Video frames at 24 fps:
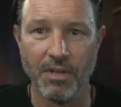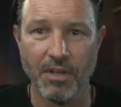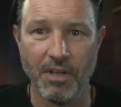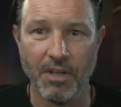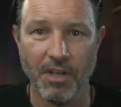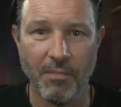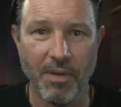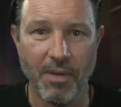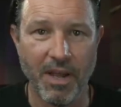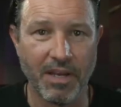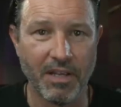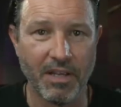
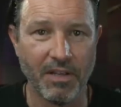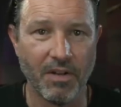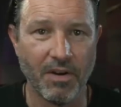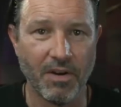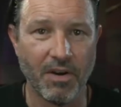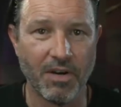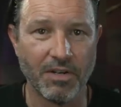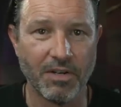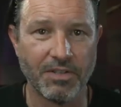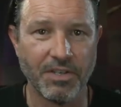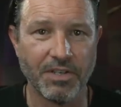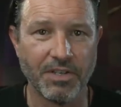Immaculate
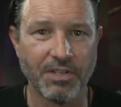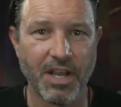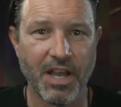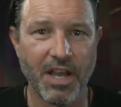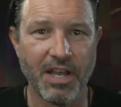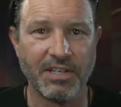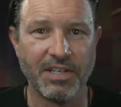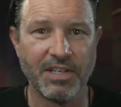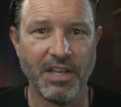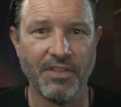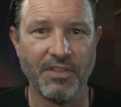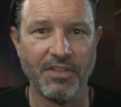Heart says, I
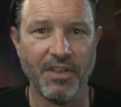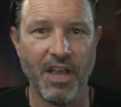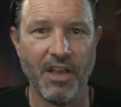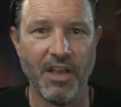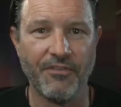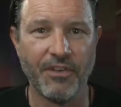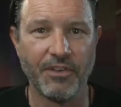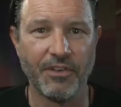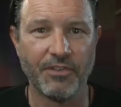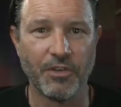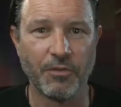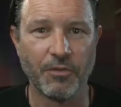attend the
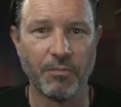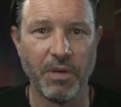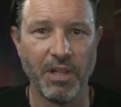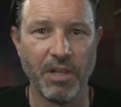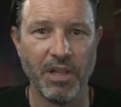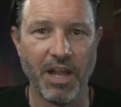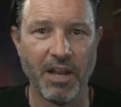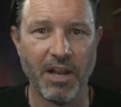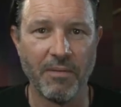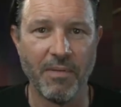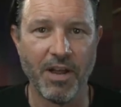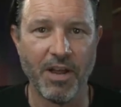FSSP
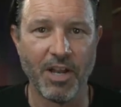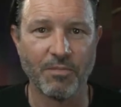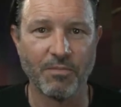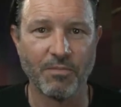Latin Mass,